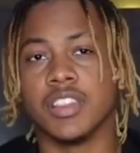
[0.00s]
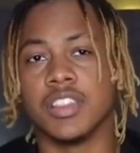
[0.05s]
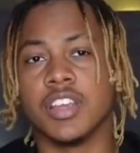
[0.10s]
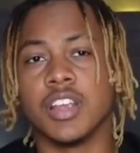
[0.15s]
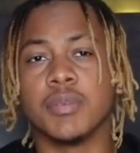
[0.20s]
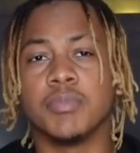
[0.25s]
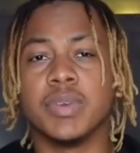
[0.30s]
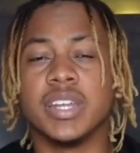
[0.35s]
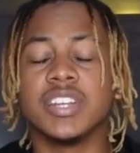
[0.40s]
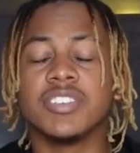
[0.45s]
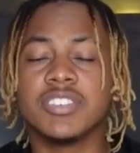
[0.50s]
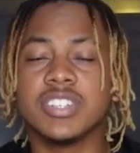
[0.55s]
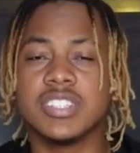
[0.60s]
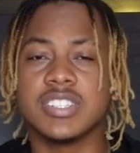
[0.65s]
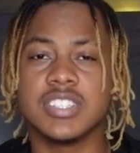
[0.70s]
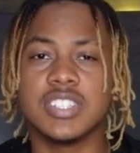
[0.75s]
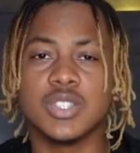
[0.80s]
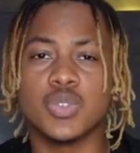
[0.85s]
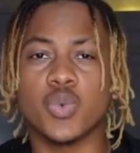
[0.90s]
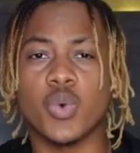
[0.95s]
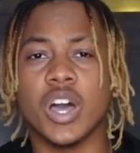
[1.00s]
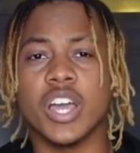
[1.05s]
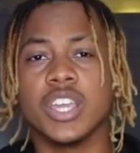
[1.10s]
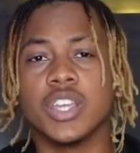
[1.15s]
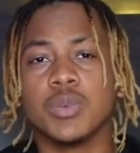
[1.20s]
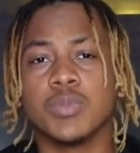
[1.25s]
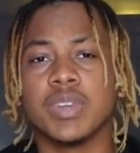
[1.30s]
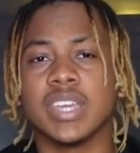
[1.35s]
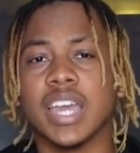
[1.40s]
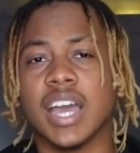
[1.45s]
There are many reasons why
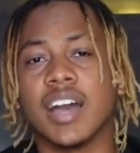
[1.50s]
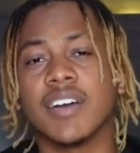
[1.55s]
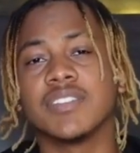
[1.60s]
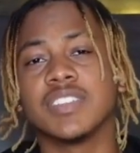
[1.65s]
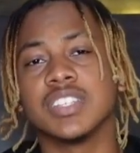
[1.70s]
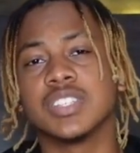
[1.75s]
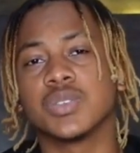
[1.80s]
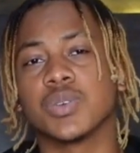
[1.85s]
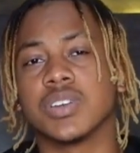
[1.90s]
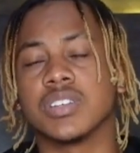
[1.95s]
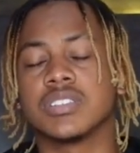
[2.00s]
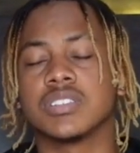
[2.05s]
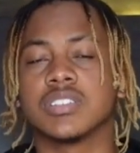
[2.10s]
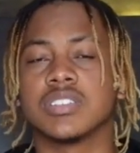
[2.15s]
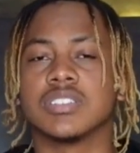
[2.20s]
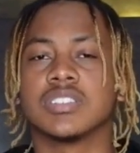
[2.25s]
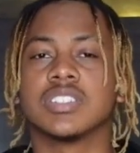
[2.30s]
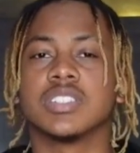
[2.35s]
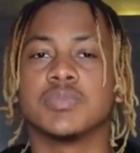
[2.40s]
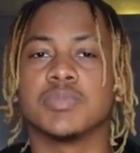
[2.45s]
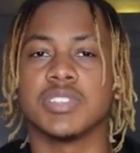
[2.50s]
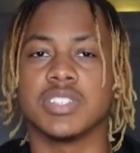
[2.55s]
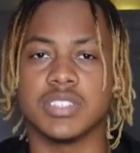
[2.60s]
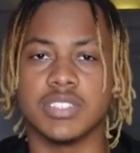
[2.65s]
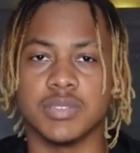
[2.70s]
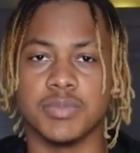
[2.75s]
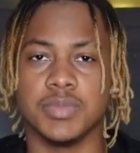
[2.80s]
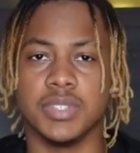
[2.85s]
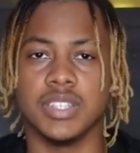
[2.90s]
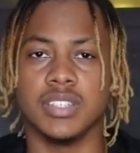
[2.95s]
you may have this question similar
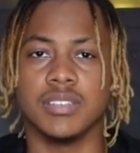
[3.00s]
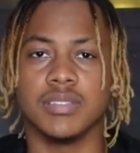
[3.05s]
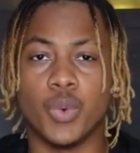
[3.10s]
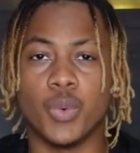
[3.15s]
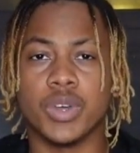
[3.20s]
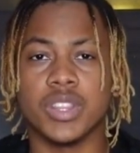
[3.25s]
to me.